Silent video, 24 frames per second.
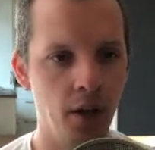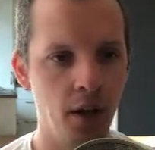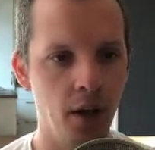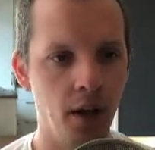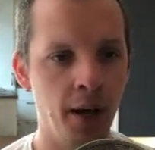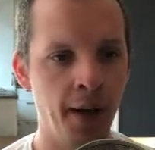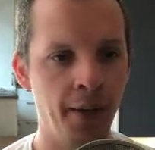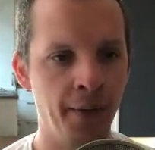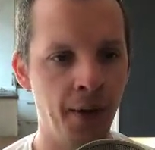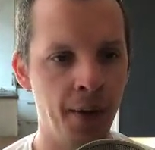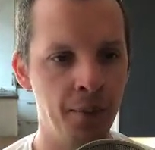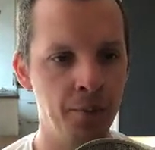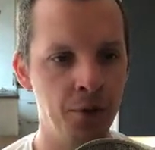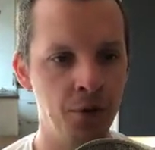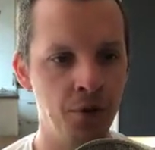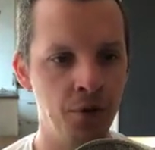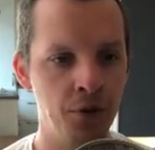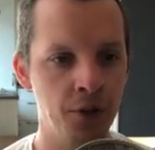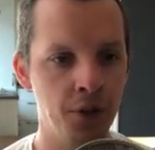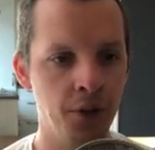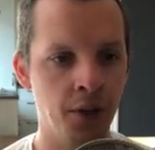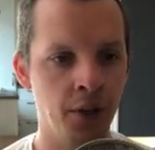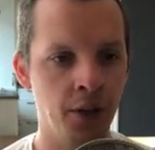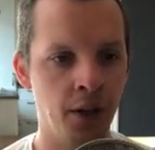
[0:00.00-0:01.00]
and I'm
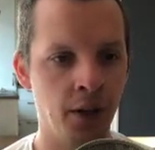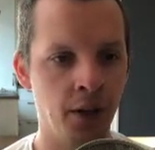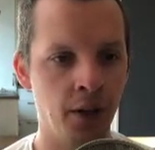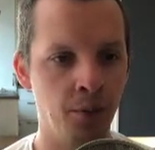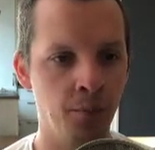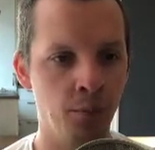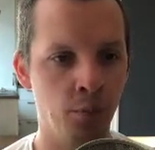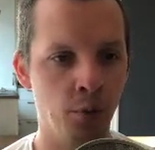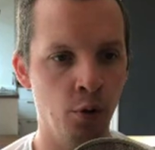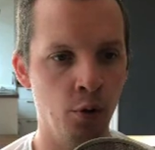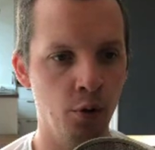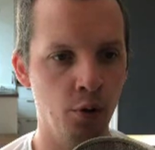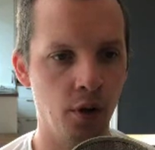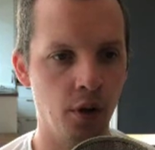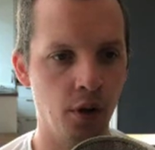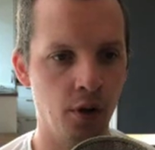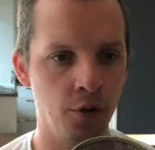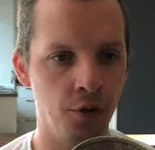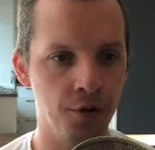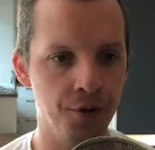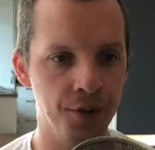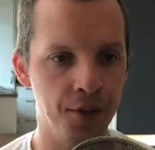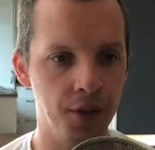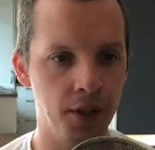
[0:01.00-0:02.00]
using like a block
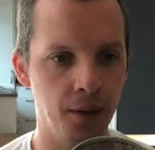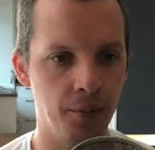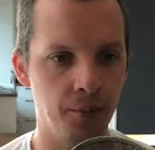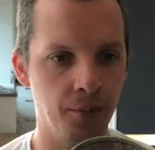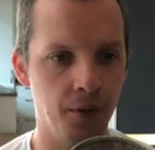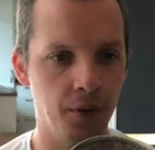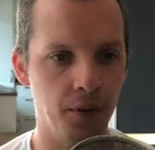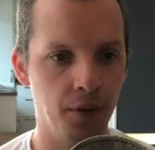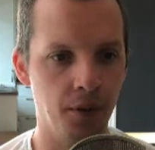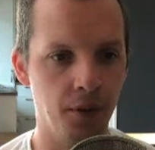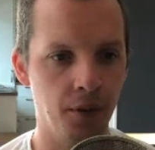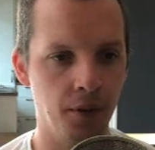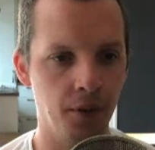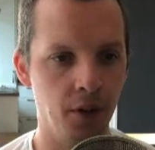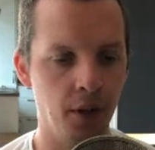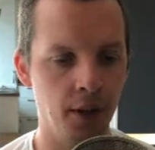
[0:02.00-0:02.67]
concept.